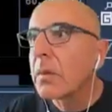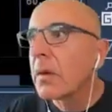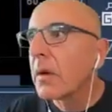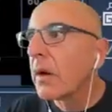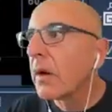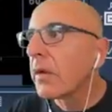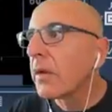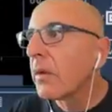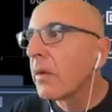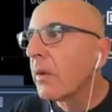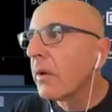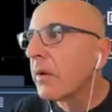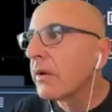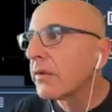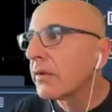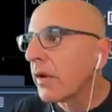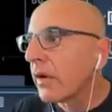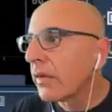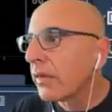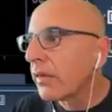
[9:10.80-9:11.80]

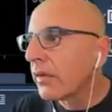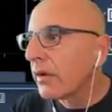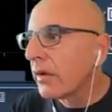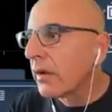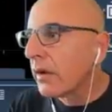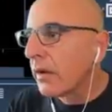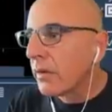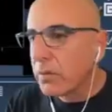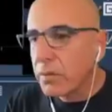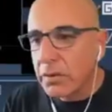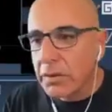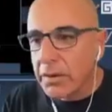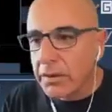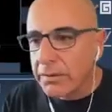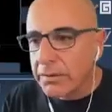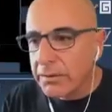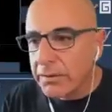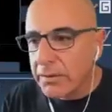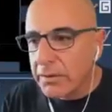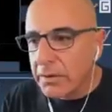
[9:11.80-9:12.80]
Otherwise, I think I would
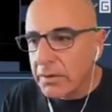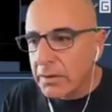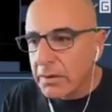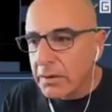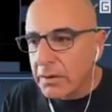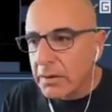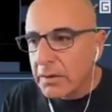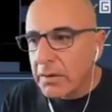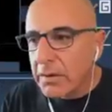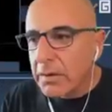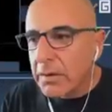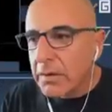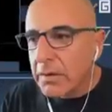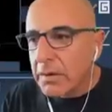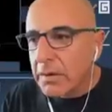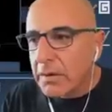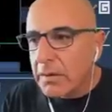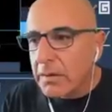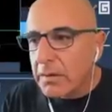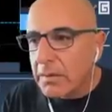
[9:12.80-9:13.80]
have
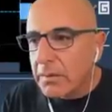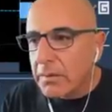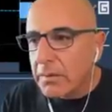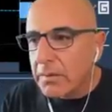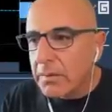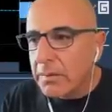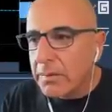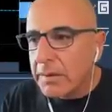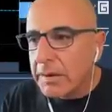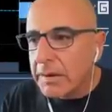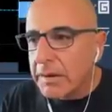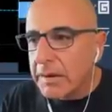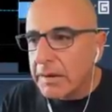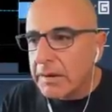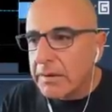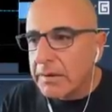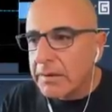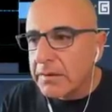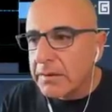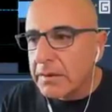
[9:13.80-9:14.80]
been
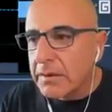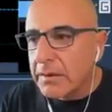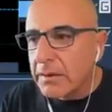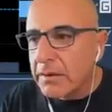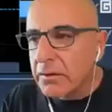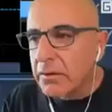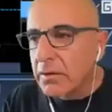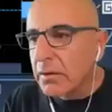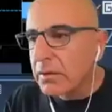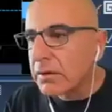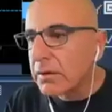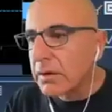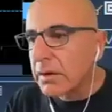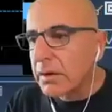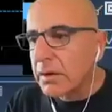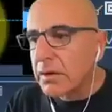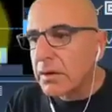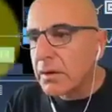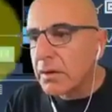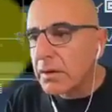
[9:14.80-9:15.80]
interested in
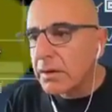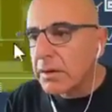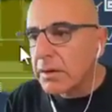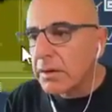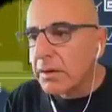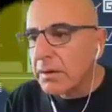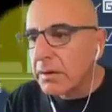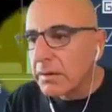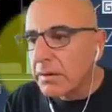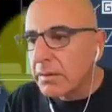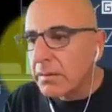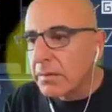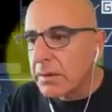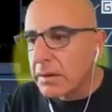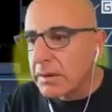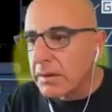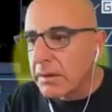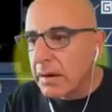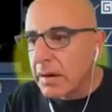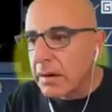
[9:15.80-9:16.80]
shorting coin,
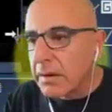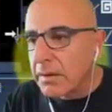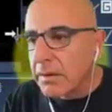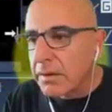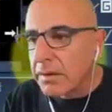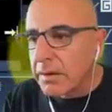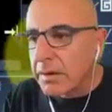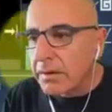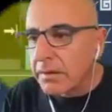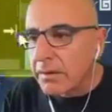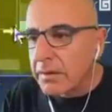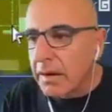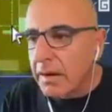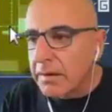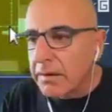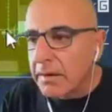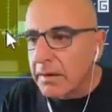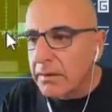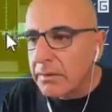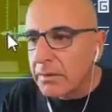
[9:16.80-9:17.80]
but I don't think it's the
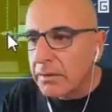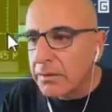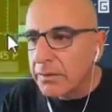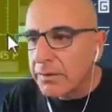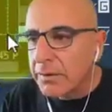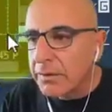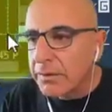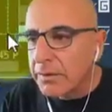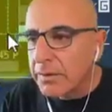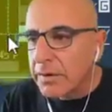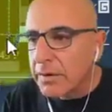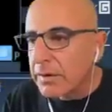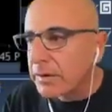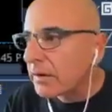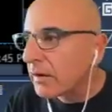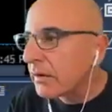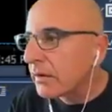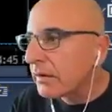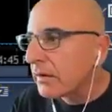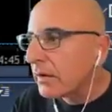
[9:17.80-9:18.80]
right atmosphere for that
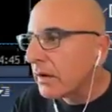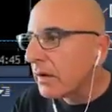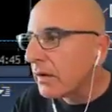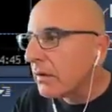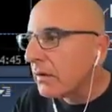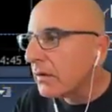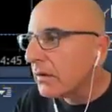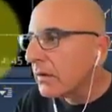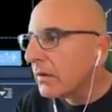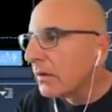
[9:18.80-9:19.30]
right now.